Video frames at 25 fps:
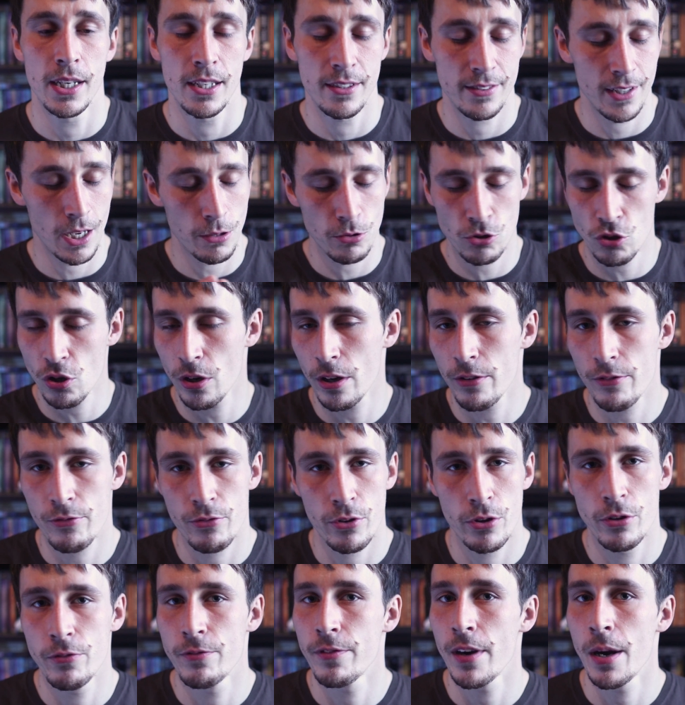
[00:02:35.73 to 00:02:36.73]
As I was going
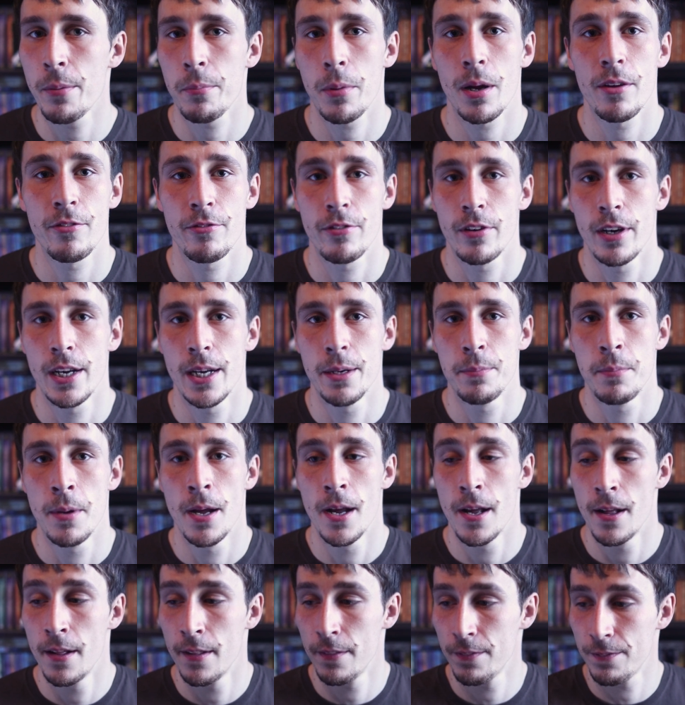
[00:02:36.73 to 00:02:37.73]
through frame by frame,
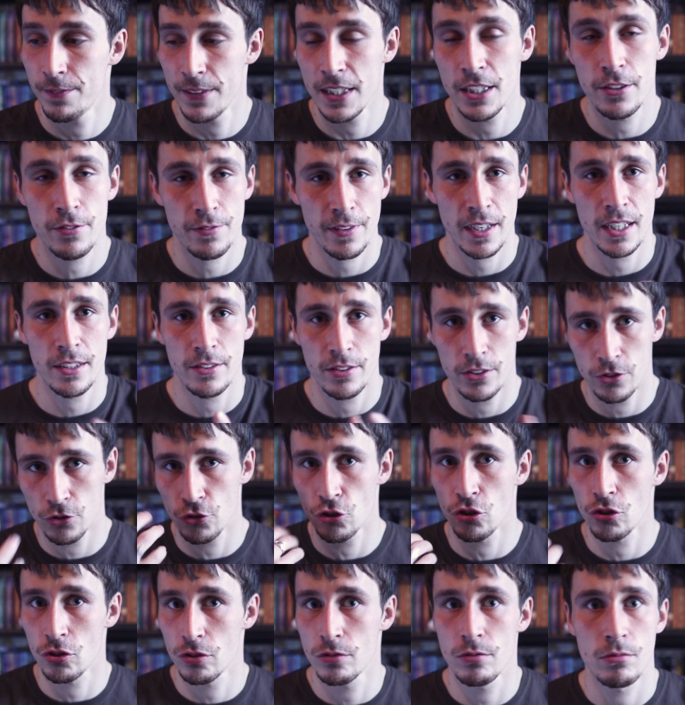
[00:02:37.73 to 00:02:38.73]
these faces
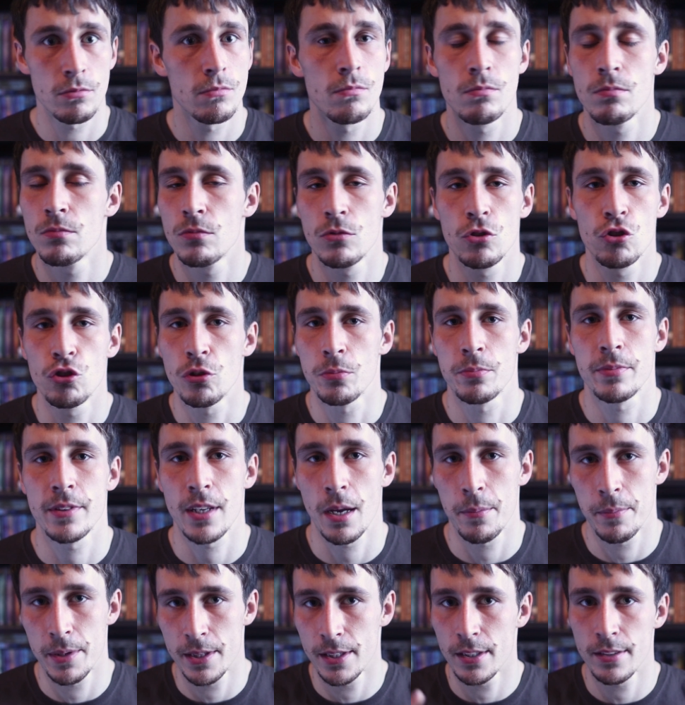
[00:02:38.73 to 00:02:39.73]
just jumped
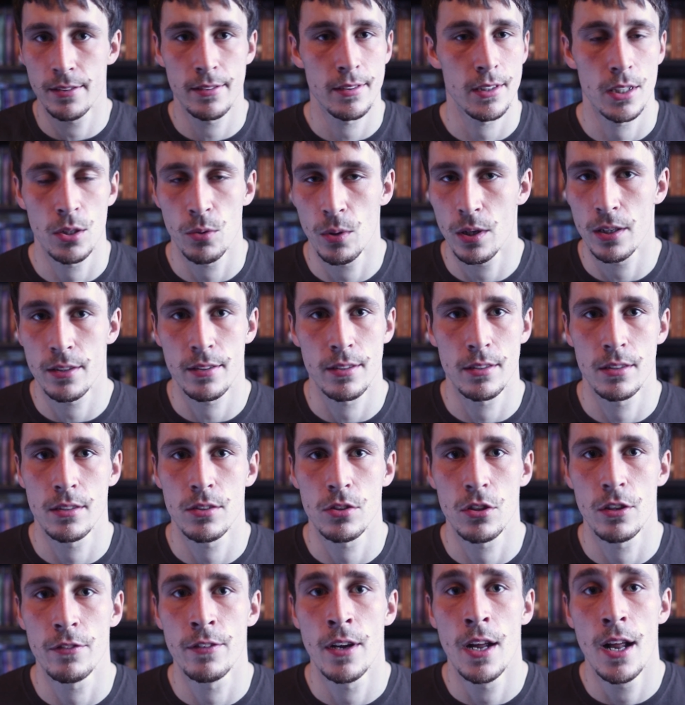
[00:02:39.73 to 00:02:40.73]
at me, these silhouettes and
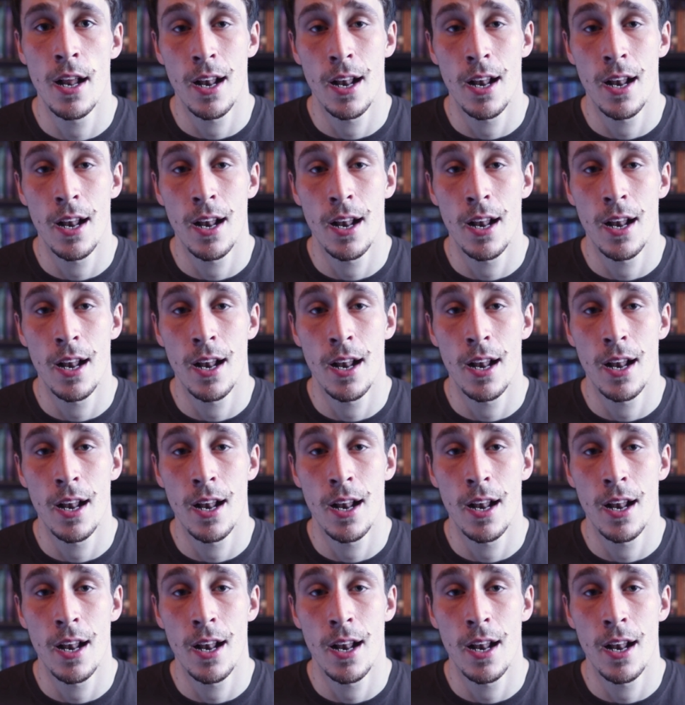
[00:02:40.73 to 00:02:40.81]
stuff.